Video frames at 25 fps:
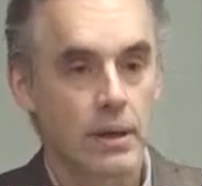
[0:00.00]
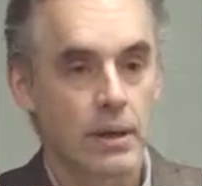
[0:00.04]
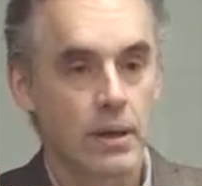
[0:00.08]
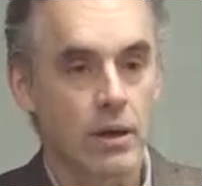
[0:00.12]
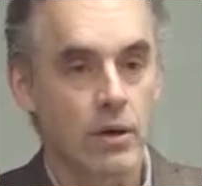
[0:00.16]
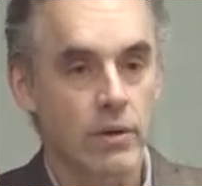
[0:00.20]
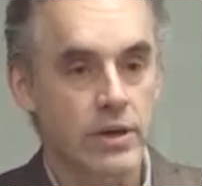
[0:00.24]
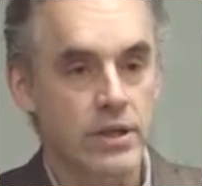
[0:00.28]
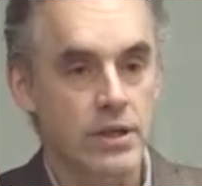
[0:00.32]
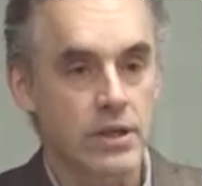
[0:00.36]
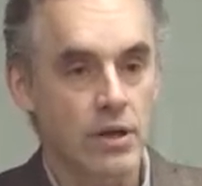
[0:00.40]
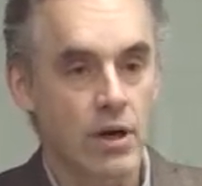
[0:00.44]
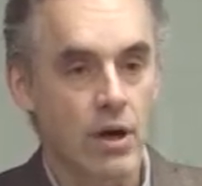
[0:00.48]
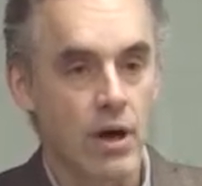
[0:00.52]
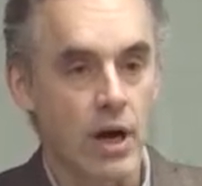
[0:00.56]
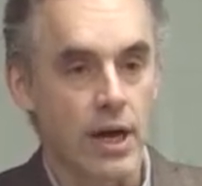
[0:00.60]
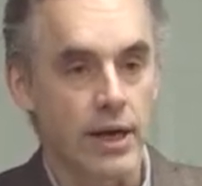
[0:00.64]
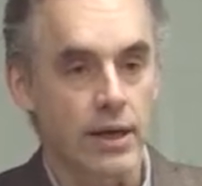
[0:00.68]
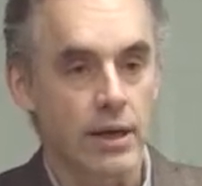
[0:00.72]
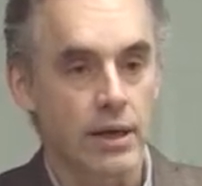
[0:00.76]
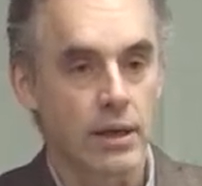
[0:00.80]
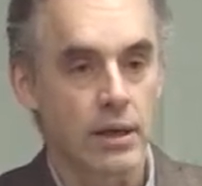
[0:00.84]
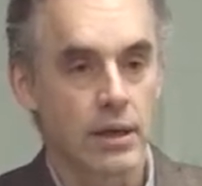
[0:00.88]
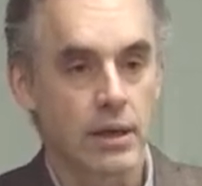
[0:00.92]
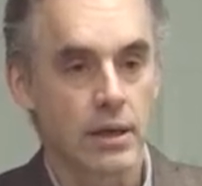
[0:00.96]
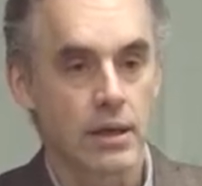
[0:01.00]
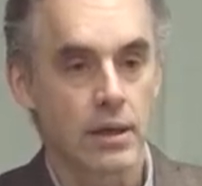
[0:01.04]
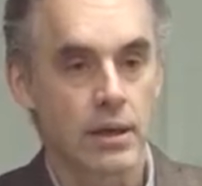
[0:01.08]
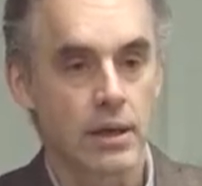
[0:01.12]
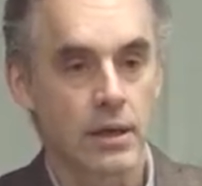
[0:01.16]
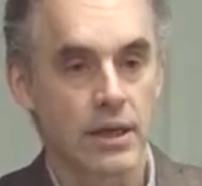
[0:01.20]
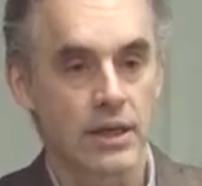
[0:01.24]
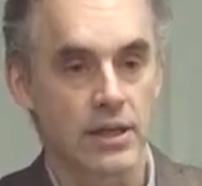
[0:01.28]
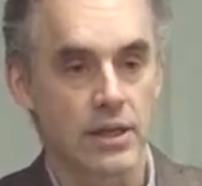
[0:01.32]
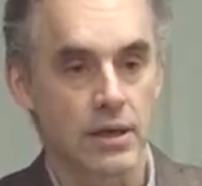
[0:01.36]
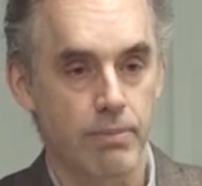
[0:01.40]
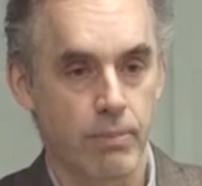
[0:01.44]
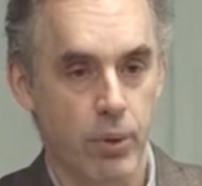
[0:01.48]
No, it's not.
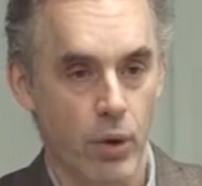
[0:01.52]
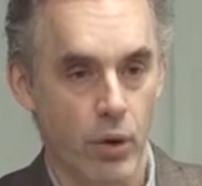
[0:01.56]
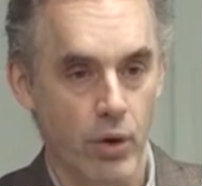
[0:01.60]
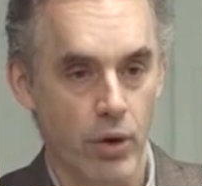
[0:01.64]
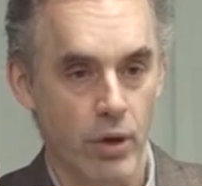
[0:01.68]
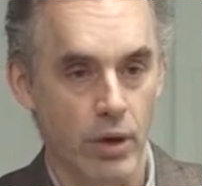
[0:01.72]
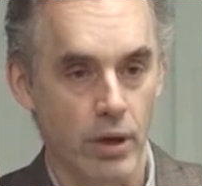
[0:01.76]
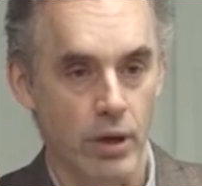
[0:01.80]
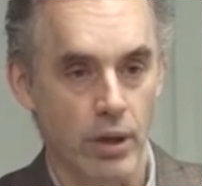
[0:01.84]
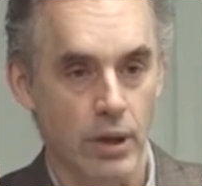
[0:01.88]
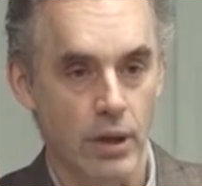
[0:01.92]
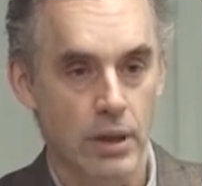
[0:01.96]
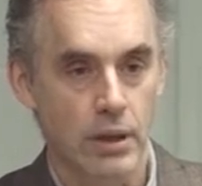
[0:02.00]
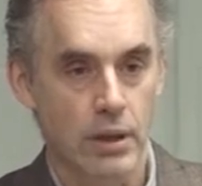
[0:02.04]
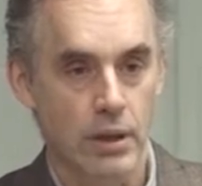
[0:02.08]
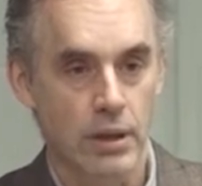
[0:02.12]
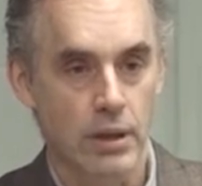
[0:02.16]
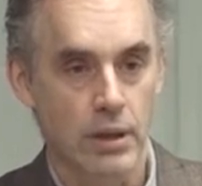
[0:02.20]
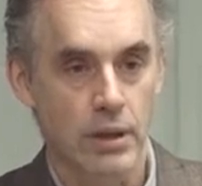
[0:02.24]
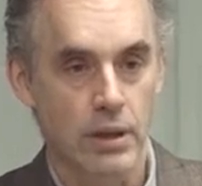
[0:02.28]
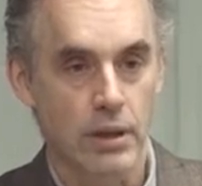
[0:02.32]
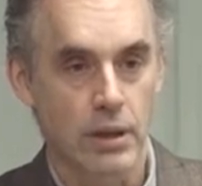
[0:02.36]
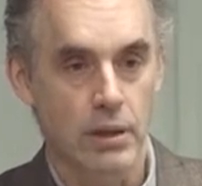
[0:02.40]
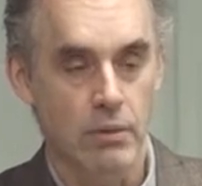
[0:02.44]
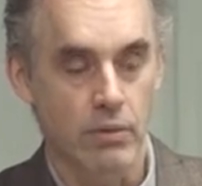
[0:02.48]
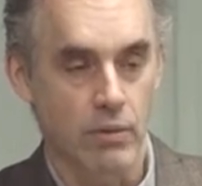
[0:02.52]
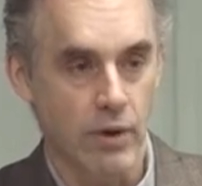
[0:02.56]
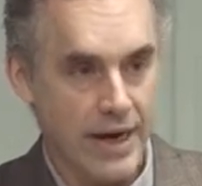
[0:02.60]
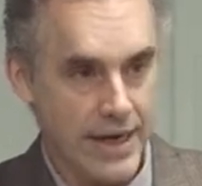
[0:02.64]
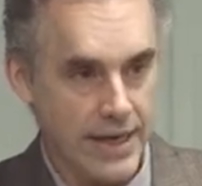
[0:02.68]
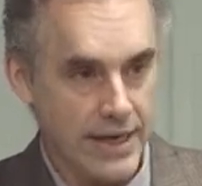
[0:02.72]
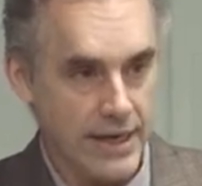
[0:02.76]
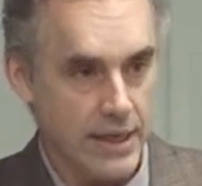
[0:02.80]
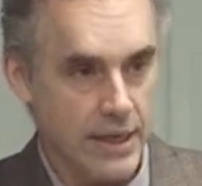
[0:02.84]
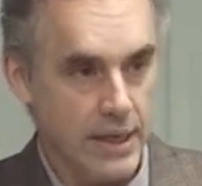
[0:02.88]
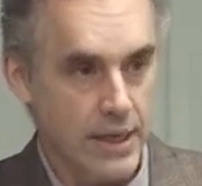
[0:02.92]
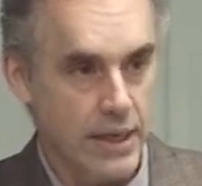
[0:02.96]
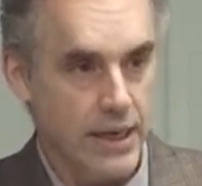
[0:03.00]
It's a portal,
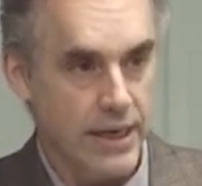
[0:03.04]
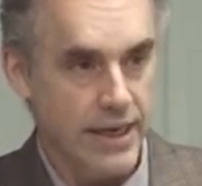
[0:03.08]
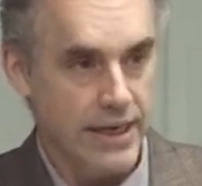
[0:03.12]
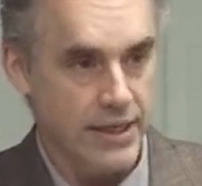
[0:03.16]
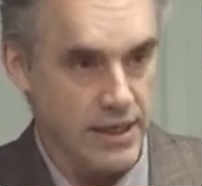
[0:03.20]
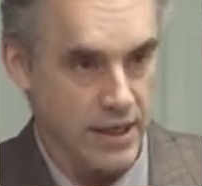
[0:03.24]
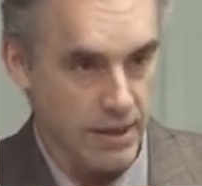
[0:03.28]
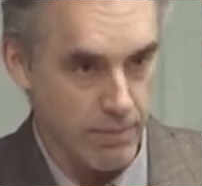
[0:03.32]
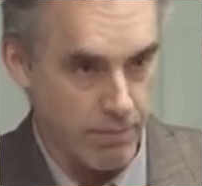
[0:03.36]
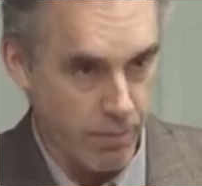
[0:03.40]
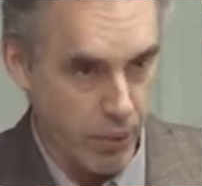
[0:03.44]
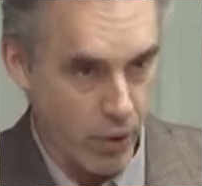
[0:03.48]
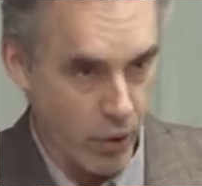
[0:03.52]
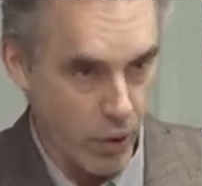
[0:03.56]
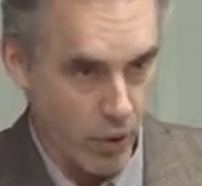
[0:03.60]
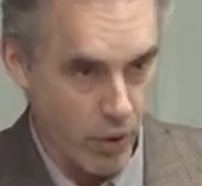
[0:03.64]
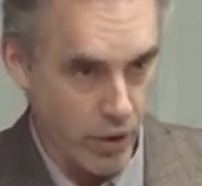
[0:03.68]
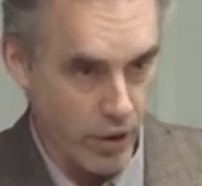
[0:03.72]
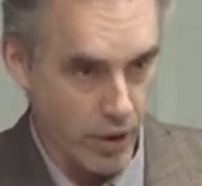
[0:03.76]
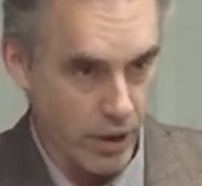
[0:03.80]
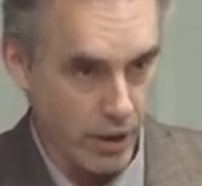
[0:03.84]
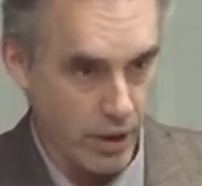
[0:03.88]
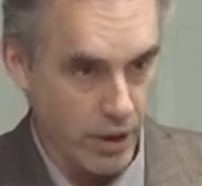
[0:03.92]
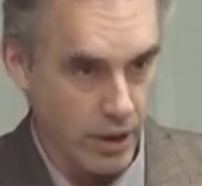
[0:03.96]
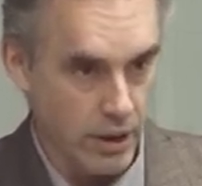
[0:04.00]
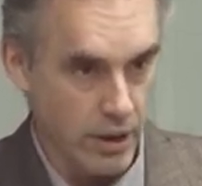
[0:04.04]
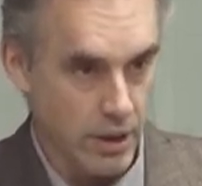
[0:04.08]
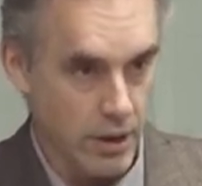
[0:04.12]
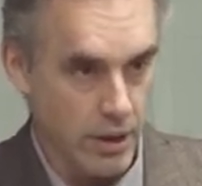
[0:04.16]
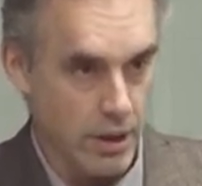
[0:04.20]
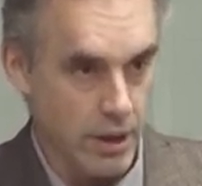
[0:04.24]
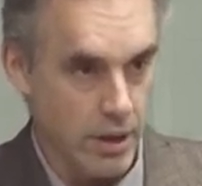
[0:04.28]
right? It's a portal.